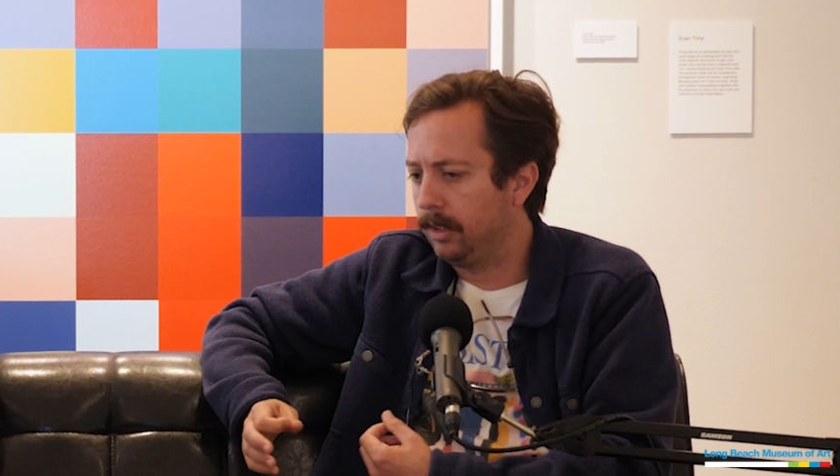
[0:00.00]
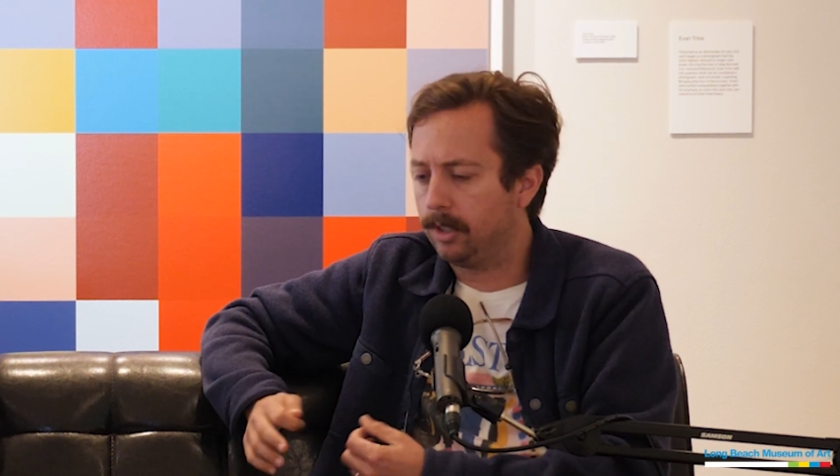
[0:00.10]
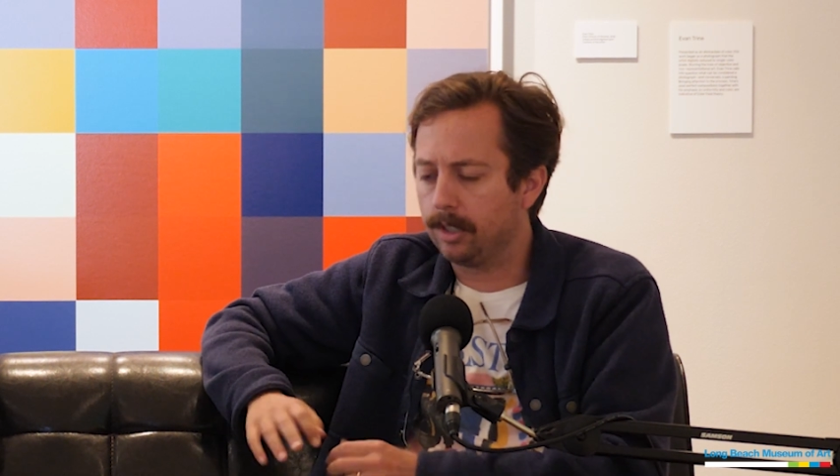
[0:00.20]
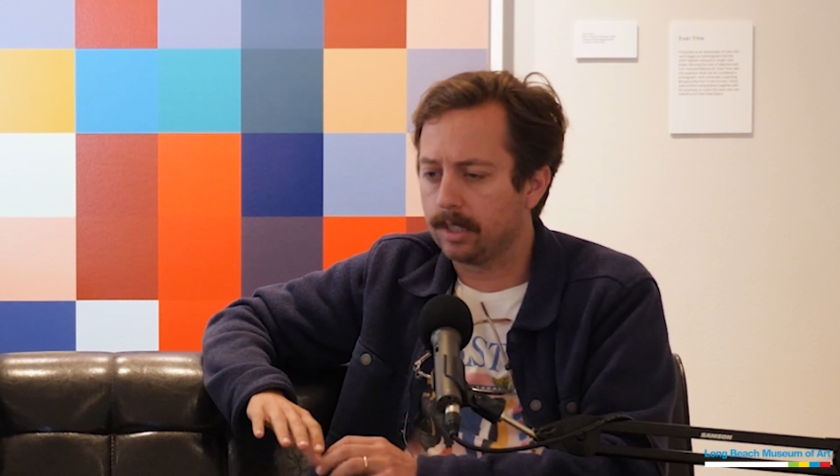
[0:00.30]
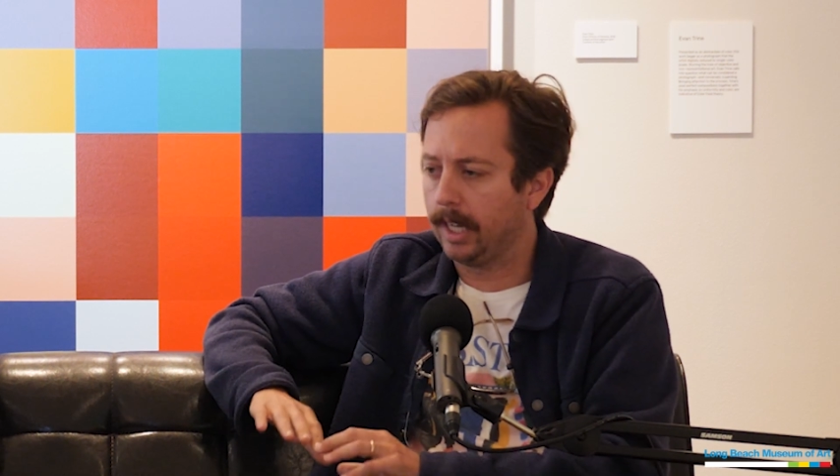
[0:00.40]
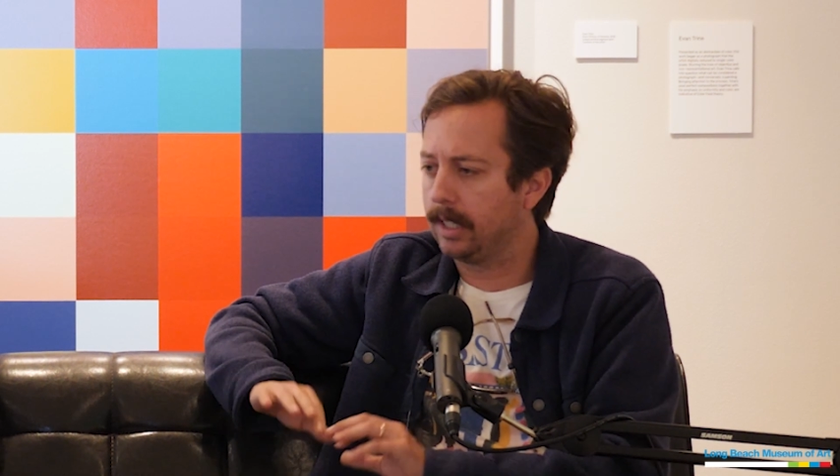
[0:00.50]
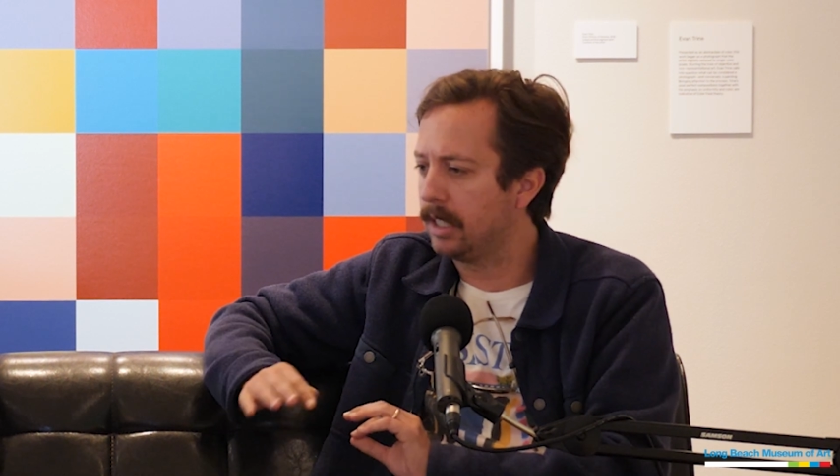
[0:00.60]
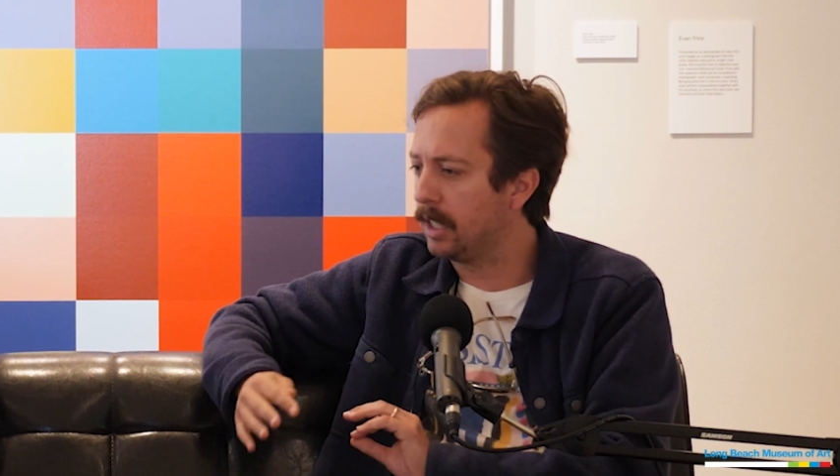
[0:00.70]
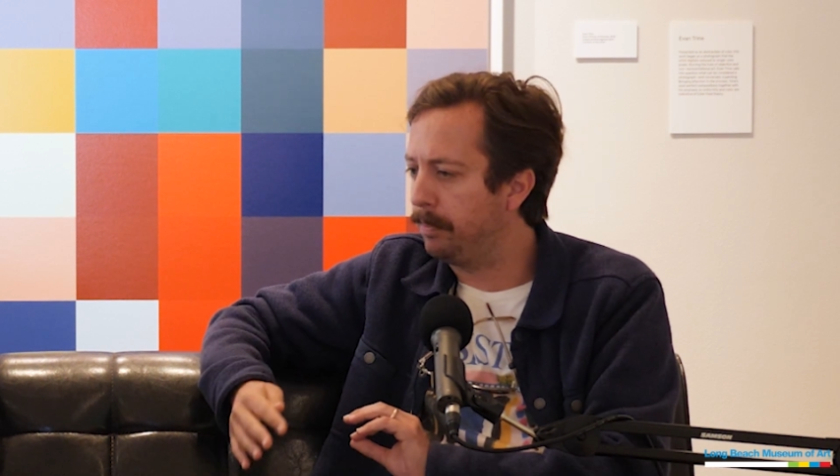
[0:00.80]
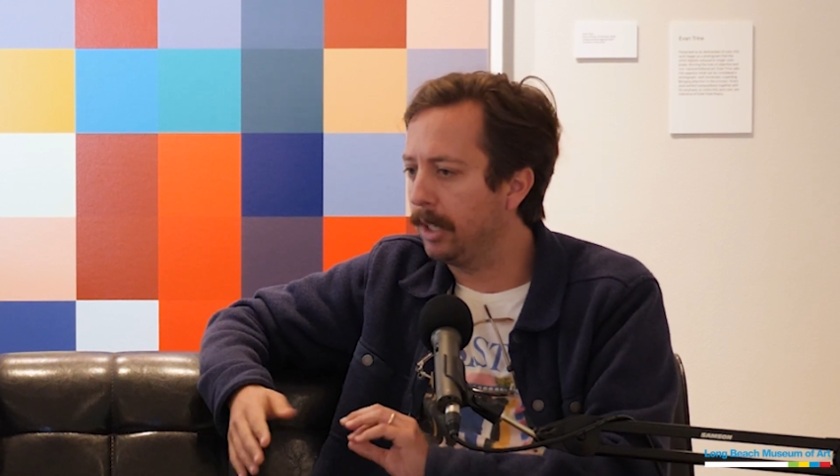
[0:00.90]
just like
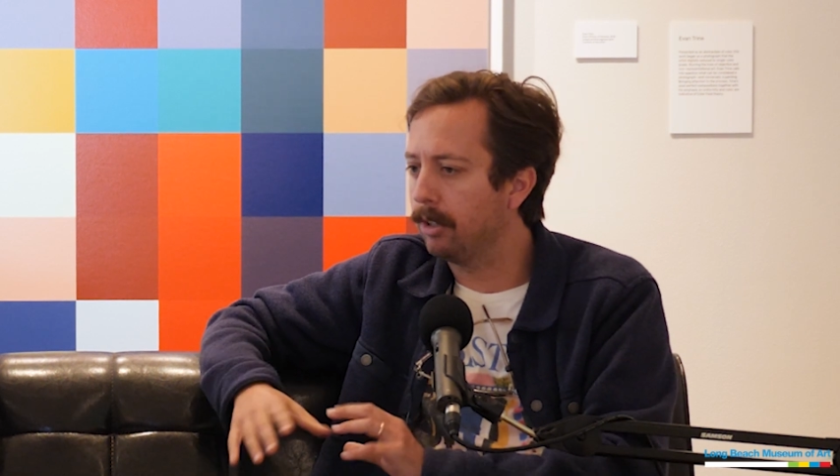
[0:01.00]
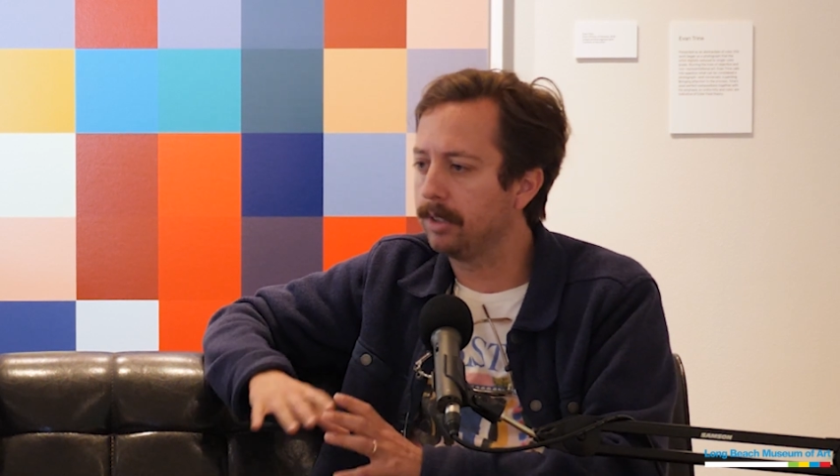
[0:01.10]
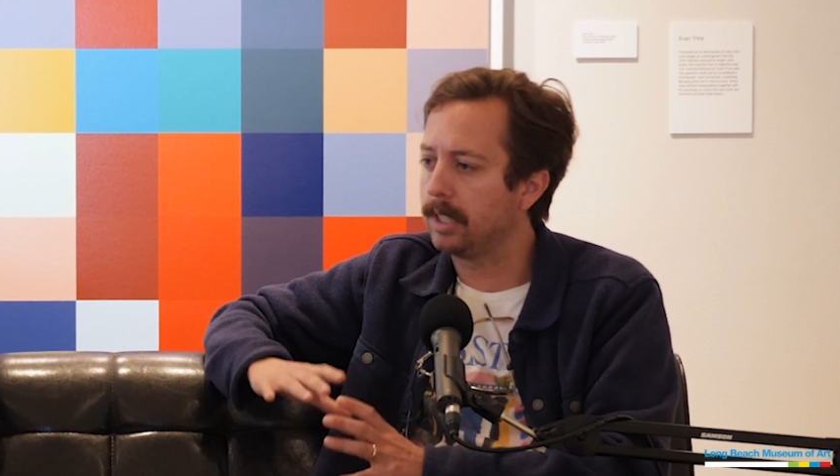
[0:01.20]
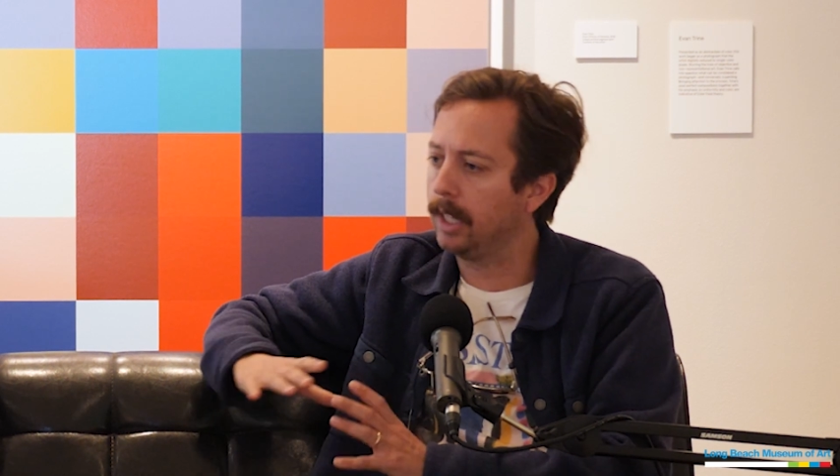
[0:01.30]
spills and